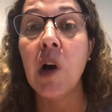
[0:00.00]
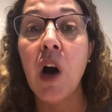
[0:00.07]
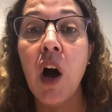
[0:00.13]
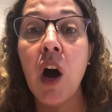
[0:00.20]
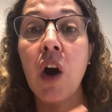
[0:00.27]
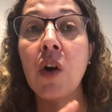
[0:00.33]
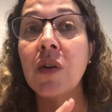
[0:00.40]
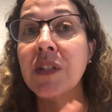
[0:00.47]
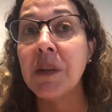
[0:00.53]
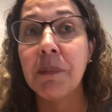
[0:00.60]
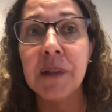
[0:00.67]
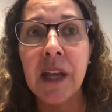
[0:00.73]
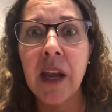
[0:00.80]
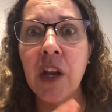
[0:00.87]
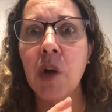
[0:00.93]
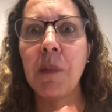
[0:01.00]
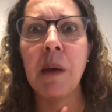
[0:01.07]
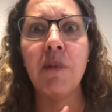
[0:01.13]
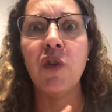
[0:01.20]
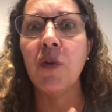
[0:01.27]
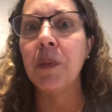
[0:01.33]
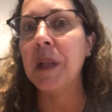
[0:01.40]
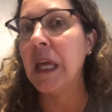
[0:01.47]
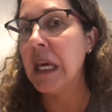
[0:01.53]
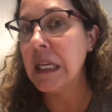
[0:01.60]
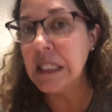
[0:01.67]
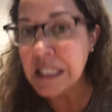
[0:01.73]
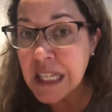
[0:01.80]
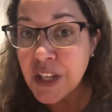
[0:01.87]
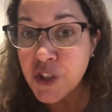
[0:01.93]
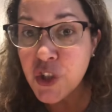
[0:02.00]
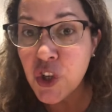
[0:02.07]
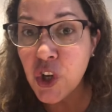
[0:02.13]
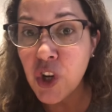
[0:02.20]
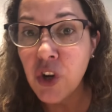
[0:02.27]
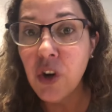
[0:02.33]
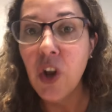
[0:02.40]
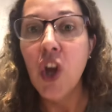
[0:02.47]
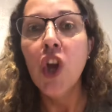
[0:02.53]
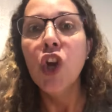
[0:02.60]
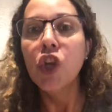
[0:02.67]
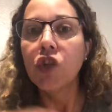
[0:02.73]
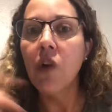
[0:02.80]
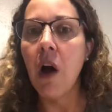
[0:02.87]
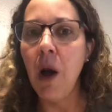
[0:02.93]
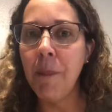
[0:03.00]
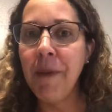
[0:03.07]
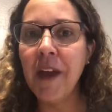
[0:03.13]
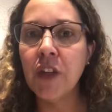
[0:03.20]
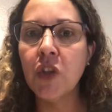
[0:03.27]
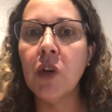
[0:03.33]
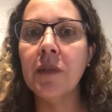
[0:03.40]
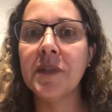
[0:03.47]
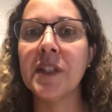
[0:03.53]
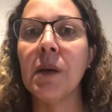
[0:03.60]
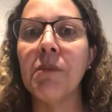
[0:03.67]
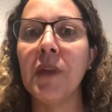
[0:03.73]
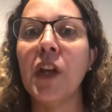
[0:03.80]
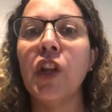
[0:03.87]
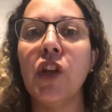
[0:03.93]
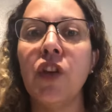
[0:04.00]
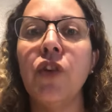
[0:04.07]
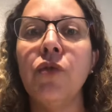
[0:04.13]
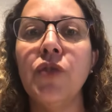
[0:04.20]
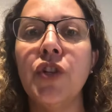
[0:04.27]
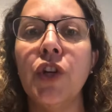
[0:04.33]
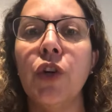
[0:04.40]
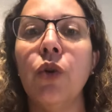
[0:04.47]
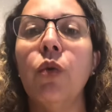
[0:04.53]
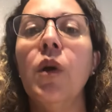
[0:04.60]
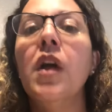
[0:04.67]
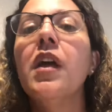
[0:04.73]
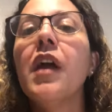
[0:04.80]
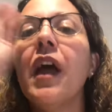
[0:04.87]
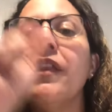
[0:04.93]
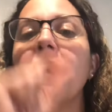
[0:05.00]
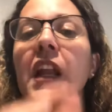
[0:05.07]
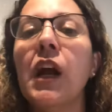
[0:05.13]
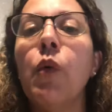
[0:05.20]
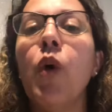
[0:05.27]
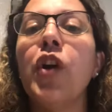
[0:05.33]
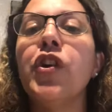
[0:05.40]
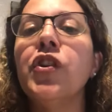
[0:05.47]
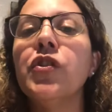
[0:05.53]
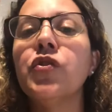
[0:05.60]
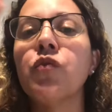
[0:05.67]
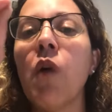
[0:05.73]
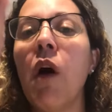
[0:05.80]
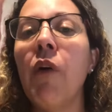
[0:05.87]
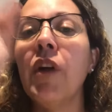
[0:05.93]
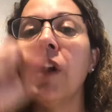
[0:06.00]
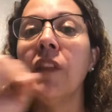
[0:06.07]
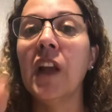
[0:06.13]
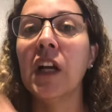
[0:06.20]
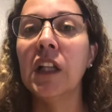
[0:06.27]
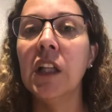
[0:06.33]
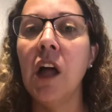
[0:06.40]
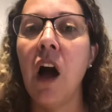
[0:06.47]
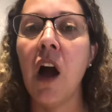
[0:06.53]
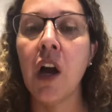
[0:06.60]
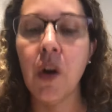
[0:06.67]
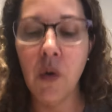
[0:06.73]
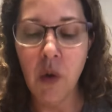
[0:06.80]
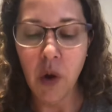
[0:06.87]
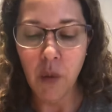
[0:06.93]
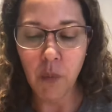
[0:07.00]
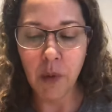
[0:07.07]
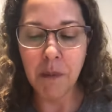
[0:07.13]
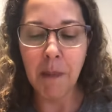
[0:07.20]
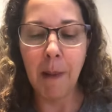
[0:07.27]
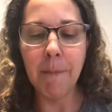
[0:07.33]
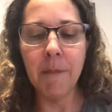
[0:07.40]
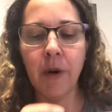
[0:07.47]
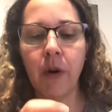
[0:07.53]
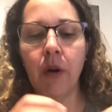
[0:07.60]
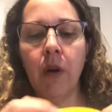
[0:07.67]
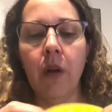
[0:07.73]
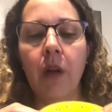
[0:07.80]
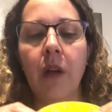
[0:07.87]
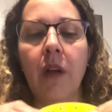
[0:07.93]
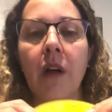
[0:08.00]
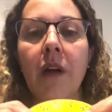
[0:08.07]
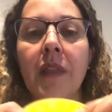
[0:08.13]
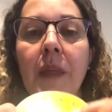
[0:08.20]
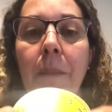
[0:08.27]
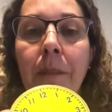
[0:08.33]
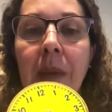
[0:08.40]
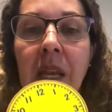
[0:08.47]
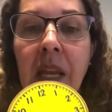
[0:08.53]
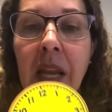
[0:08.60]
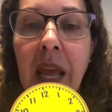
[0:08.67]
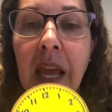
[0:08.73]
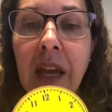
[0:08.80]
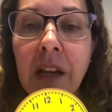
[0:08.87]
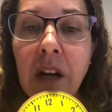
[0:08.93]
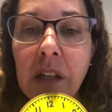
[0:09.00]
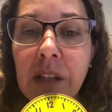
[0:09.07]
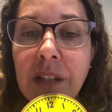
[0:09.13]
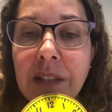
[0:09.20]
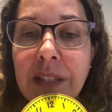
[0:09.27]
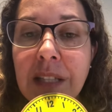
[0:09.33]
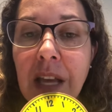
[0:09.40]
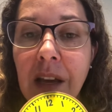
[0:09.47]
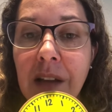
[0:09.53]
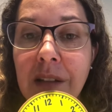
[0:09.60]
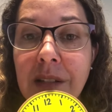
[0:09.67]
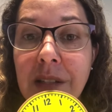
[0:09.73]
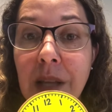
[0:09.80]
cars, the Play-Doh, maybe you're playing teacher. Draw a picture of something that you do, and then I want you to draw it on the clock. Remember, the minute hand on the 6